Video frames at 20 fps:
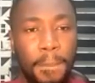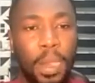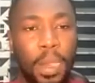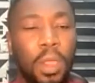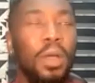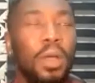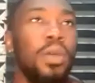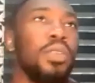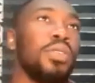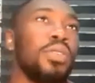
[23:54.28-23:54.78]

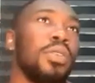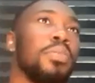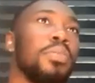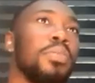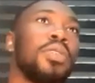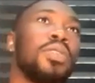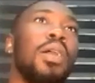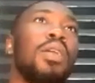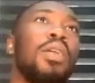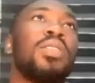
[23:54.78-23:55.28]
Awesome.
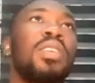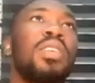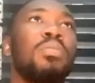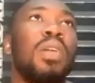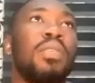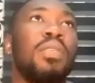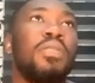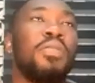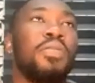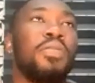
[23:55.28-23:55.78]
So I'll say
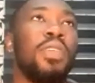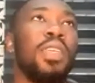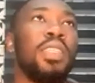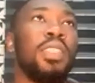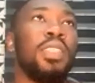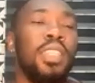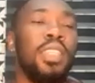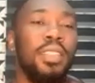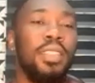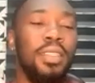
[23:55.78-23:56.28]
my
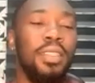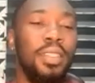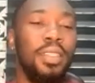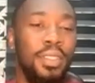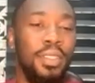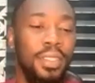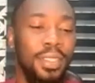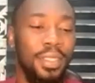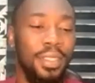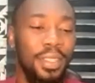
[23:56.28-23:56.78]
first channel
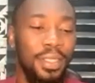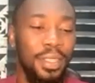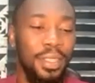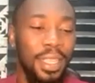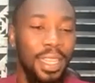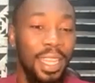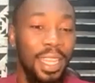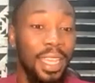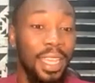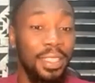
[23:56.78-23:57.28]
is
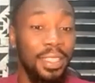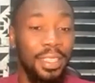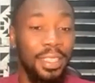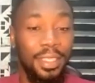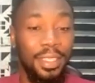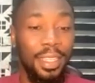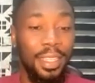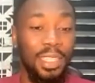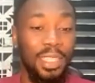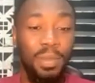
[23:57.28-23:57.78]

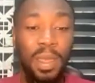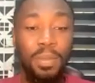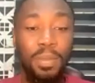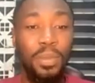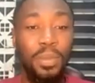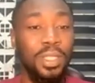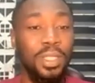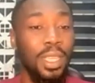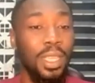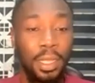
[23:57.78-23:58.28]
LinkedIn. That's my
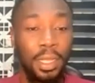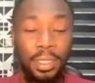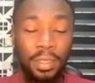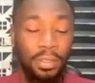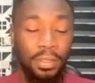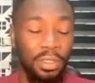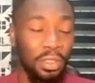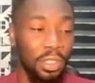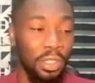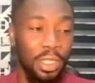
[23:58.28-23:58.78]
most
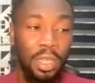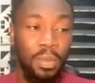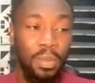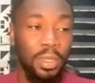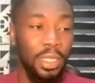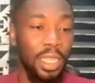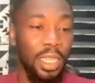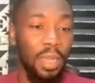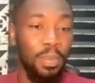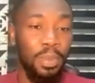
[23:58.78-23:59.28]
active social
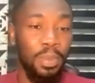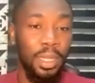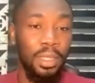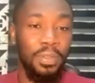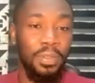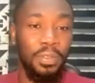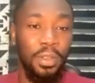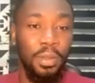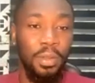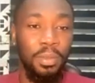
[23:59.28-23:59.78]
media
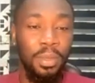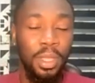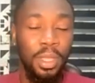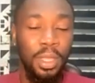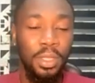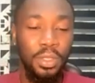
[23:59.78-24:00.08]
platform.